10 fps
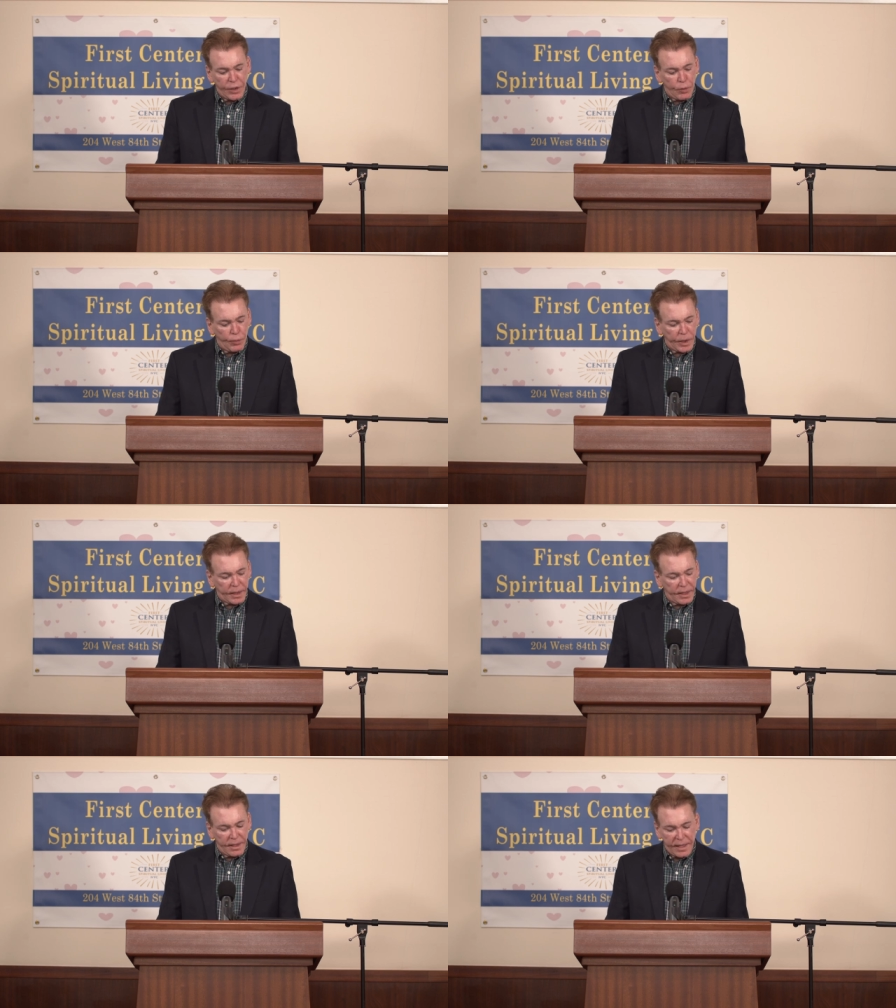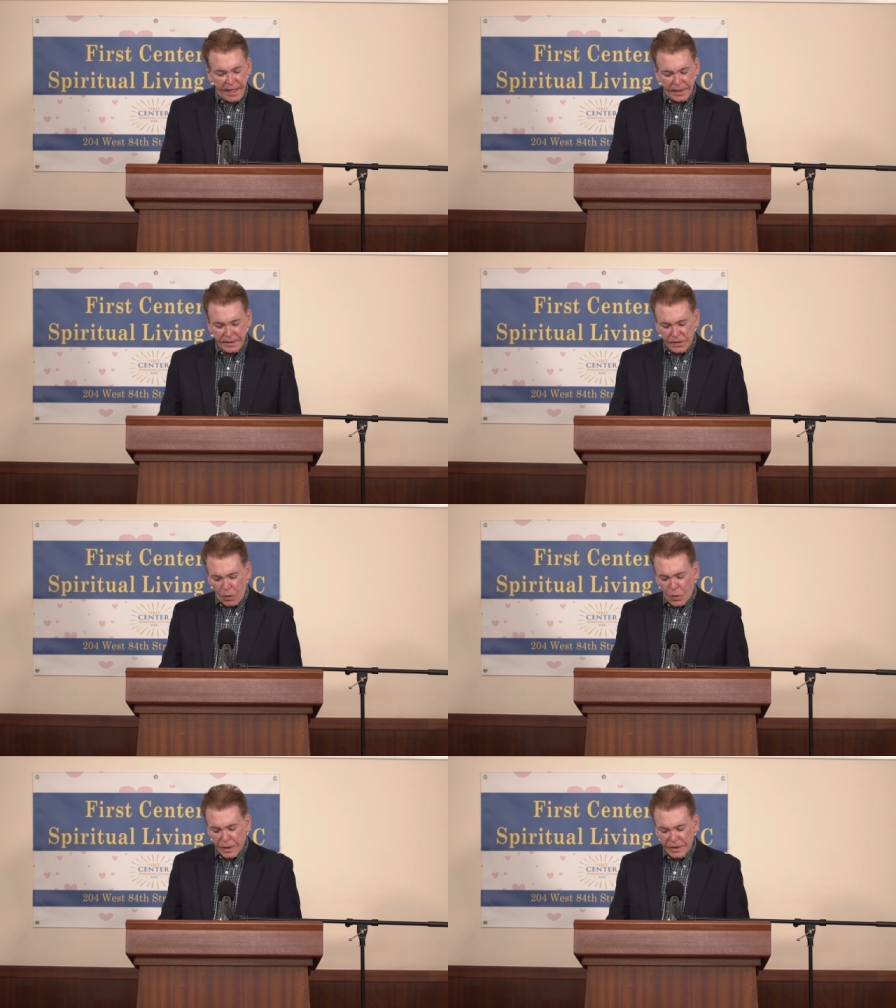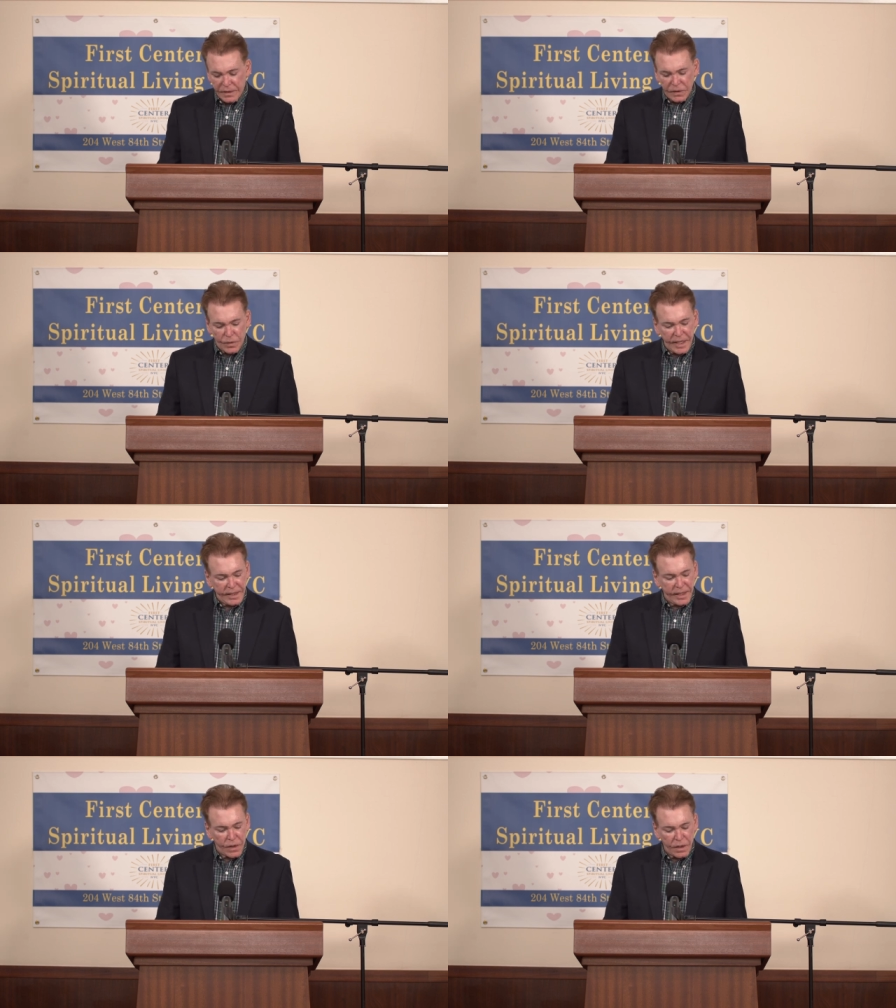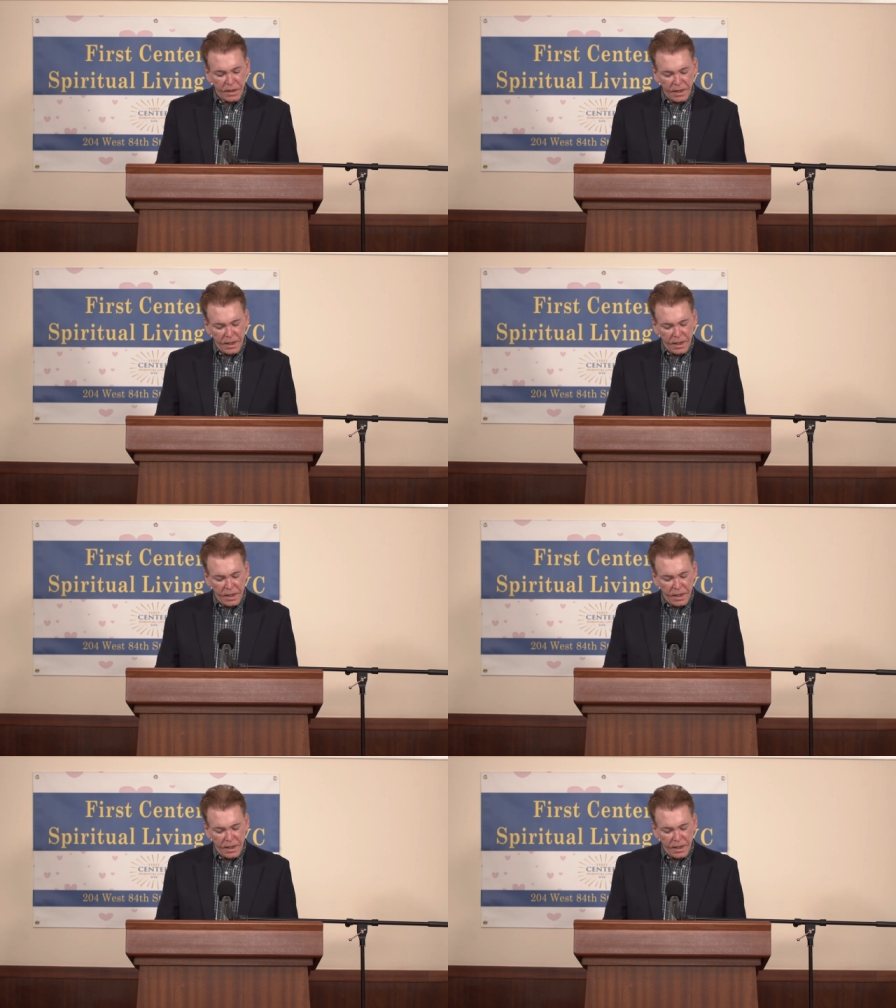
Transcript: in her book had its origins right here